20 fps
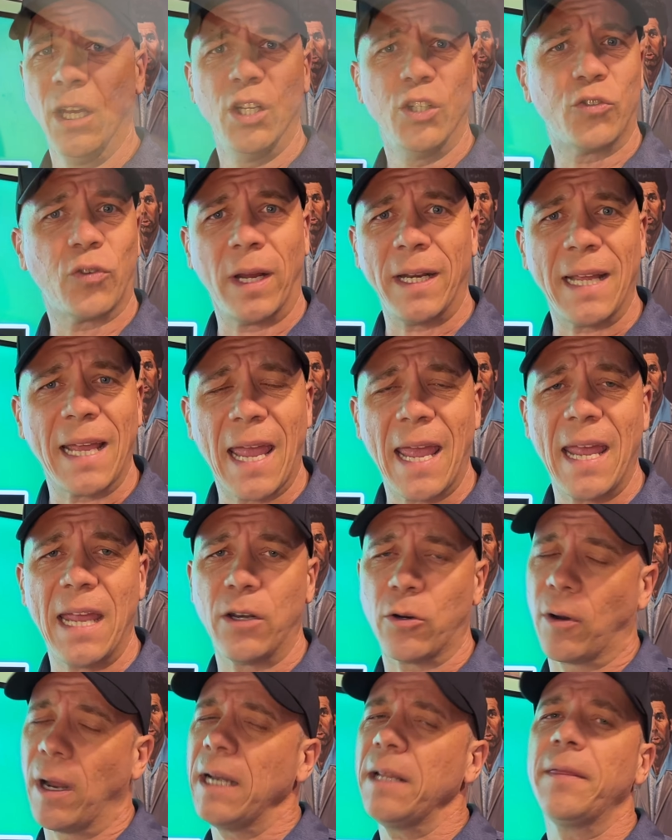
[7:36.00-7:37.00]
training aid
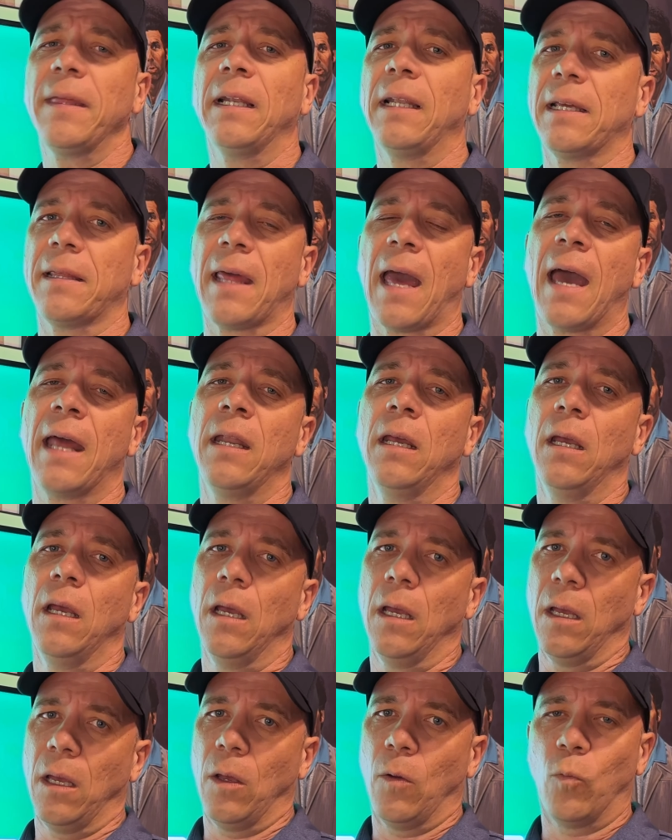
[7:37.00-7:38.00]
or anything like that.
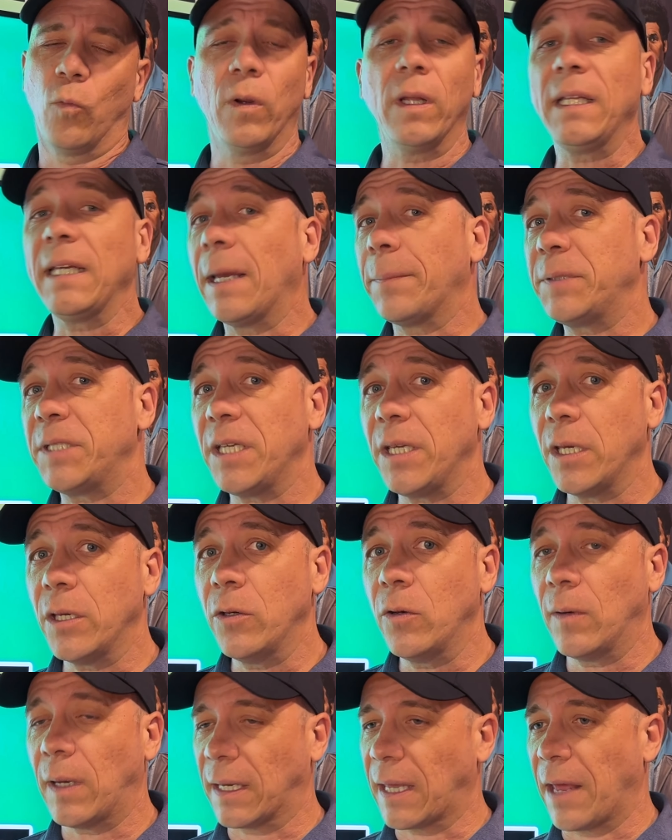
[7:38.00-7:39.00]
Really up to
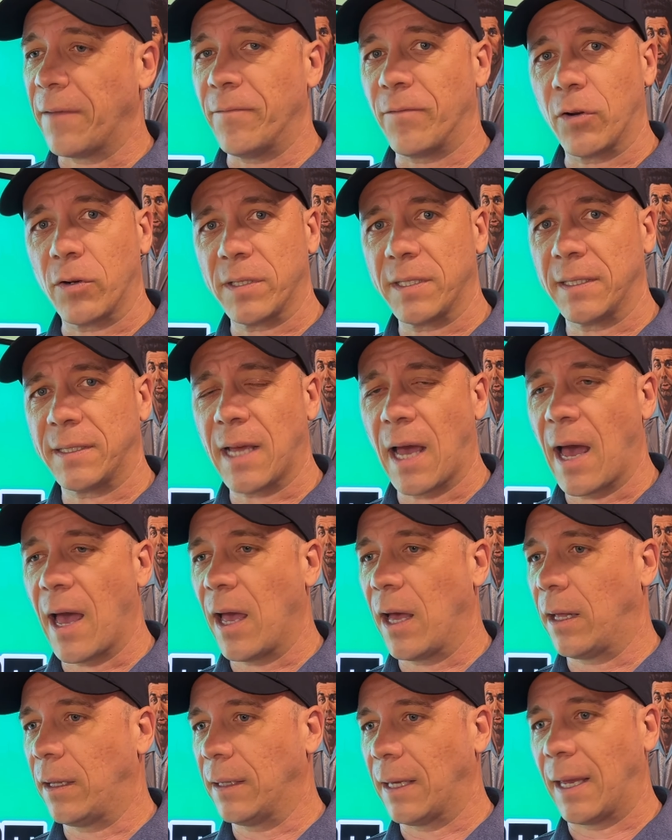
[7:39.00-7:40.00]
you. Again,
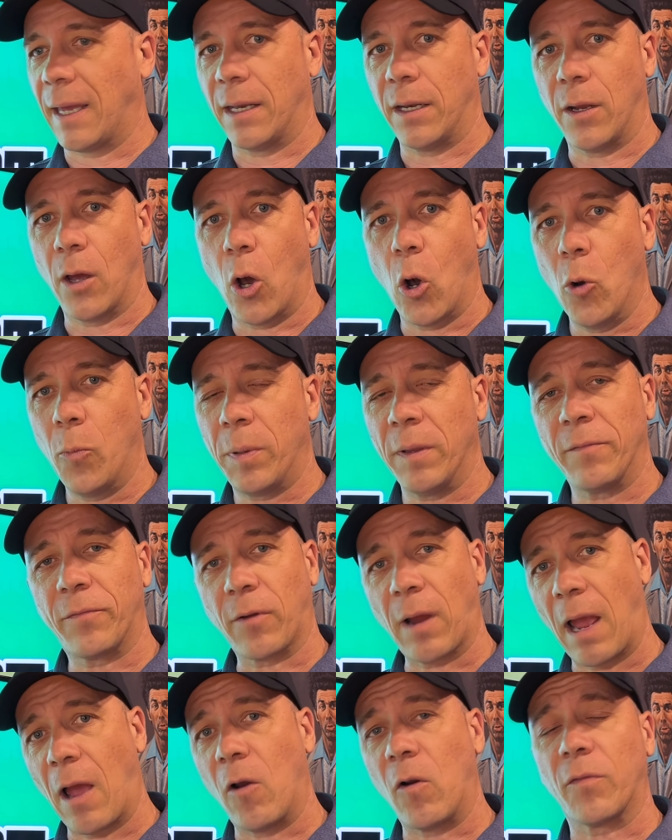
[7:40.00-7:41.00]
versatile and open for
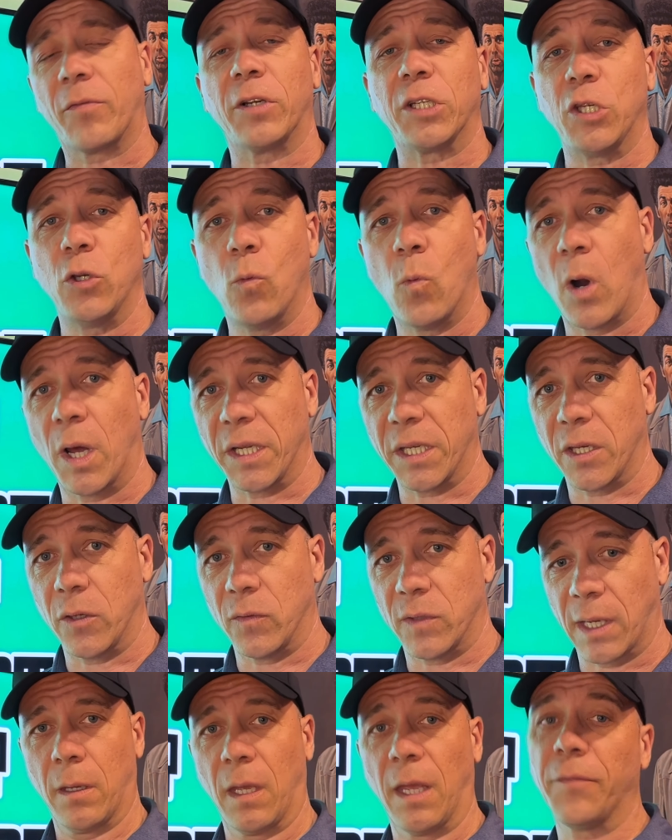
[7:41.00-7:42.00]
however you want to
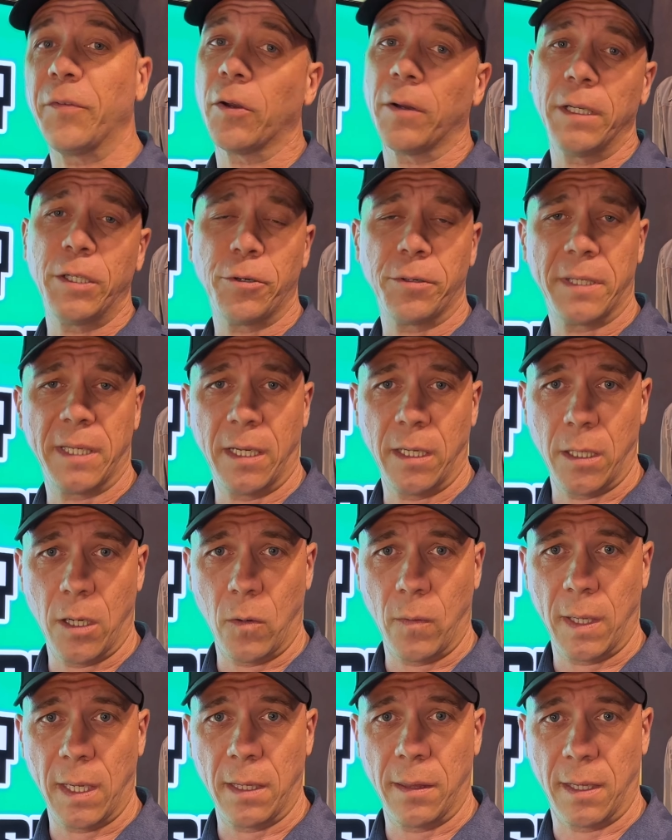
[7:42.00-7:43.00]
use it. If you're interested in
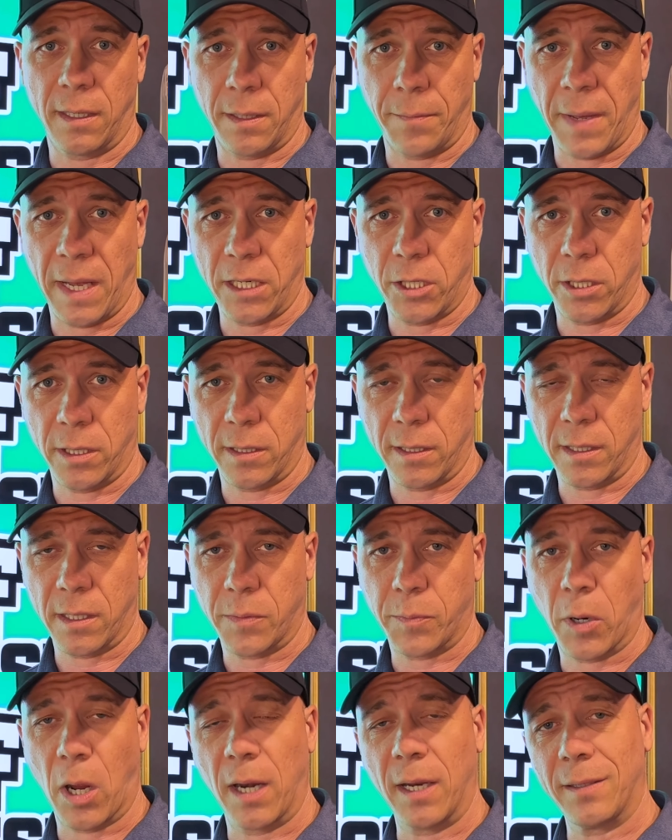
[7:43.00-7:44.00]
knowing the dimensions of
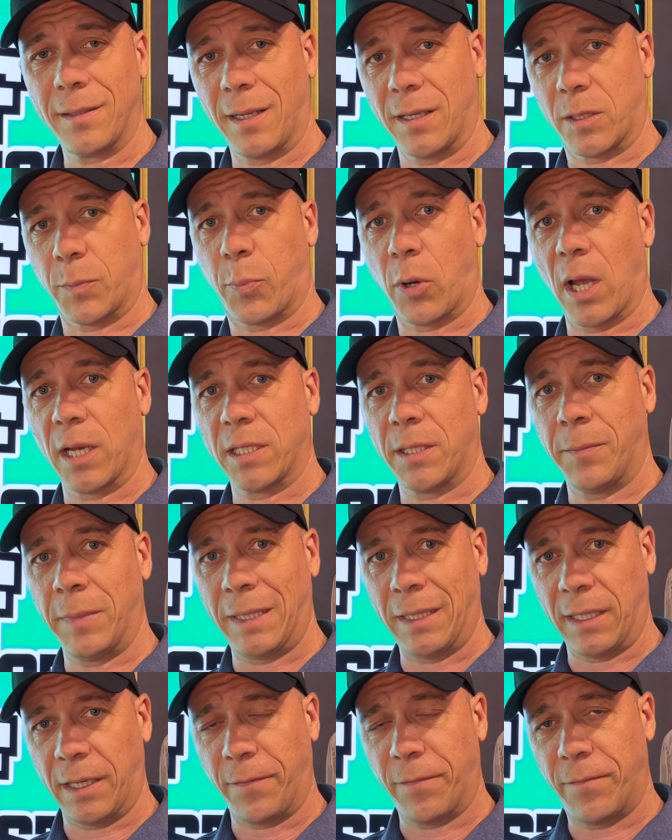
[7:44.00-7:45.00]
this product, it's
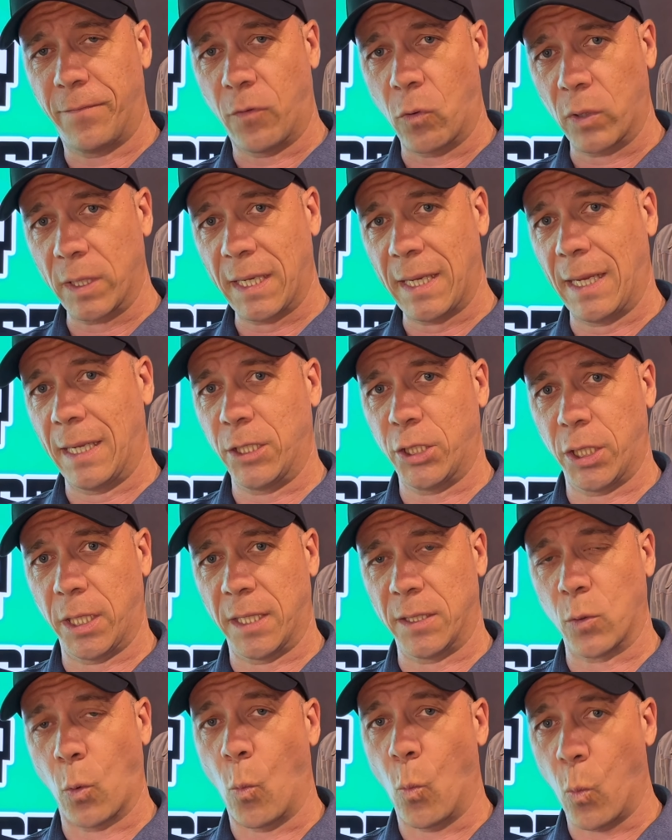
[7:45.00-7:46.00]
approximately 40
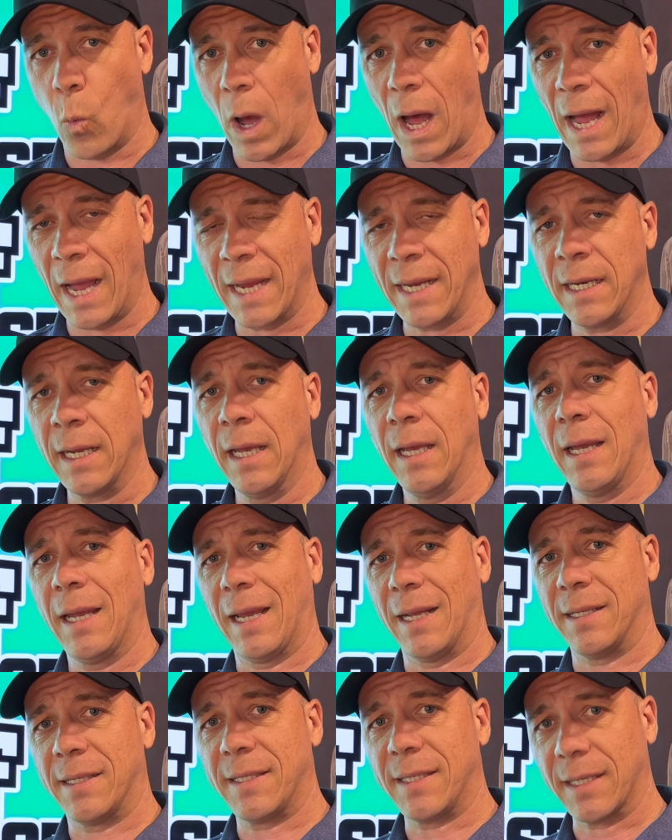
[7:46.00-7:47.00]
inches wide
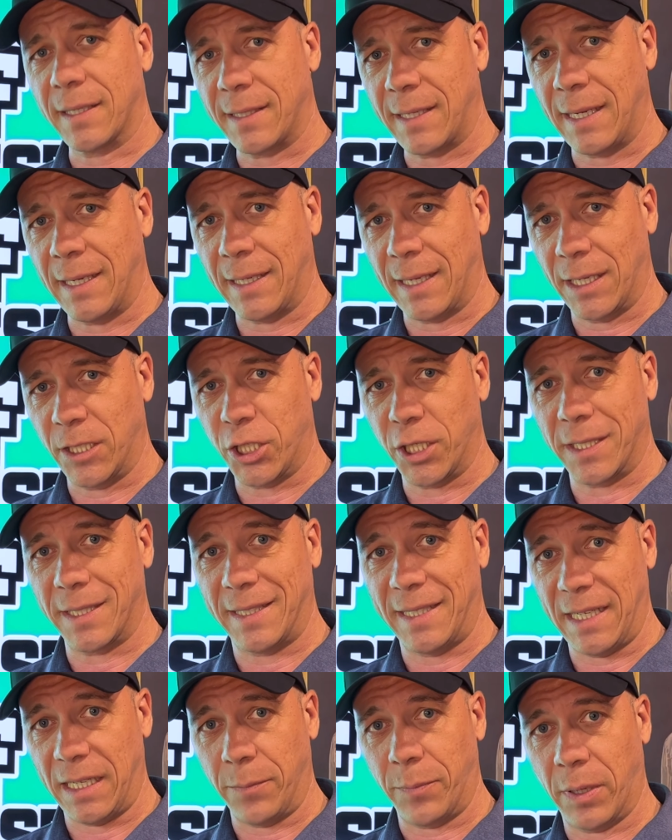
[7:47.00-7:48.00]
and 16 inches
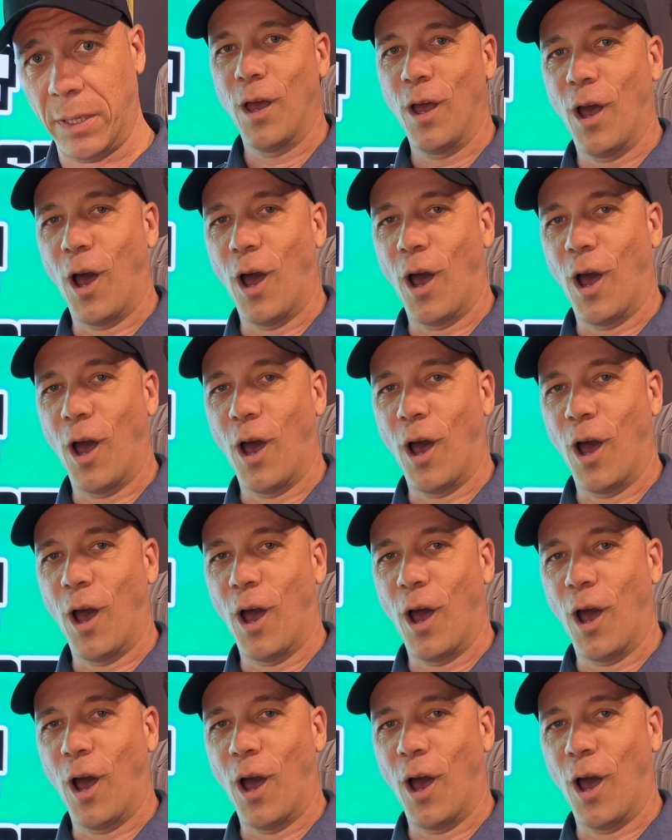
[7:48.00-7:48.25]
deep.